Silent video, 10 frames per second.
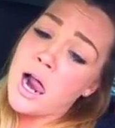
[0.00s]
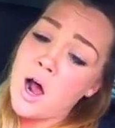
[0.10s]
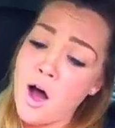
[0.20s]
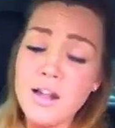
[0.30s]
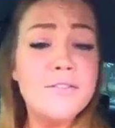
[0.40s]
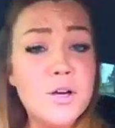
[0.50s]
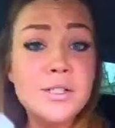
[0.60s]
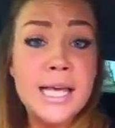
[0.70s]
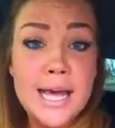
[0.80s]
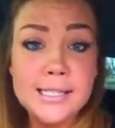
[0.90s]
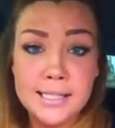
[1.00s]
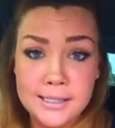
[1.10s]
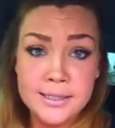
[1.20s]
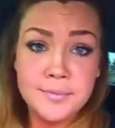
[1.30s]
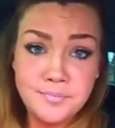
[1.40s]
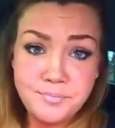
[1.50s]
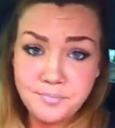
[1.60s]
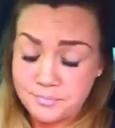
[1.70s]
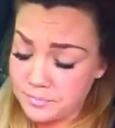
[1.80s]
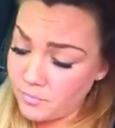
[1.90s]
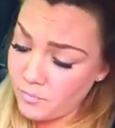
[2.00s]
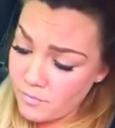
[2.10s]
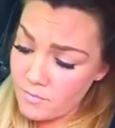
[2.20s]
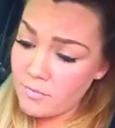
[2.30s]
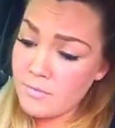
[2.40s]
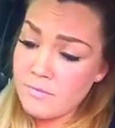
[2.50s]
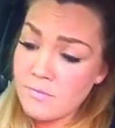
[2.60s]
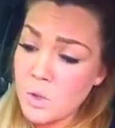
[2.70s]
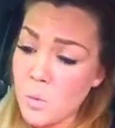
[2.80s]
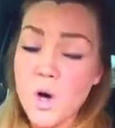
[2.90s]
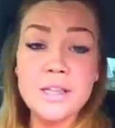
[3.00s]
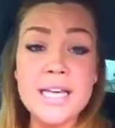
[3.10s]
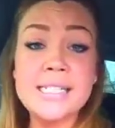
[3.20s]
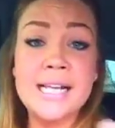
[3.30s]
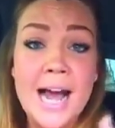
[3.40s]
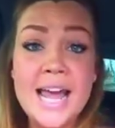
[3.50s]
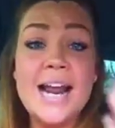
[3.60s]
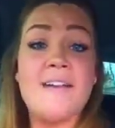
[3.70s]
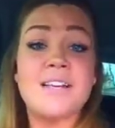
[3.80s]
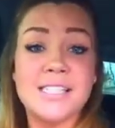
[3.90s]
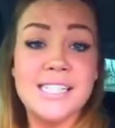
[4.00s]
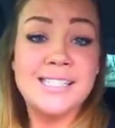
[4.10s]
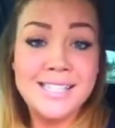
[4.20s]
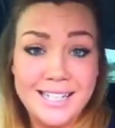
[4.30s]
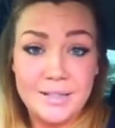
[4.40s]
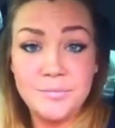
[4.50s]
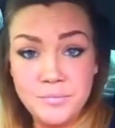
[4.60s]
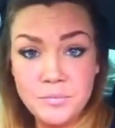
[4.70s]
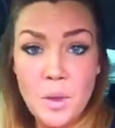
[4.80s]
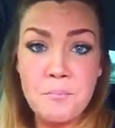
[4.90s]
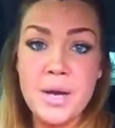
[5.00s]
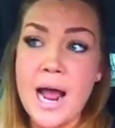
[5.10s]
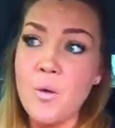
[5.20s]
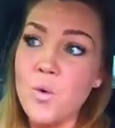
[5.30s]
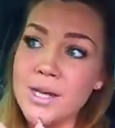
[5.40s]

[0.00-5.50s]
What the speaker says: all of those cases were things that I had obviously seen, but I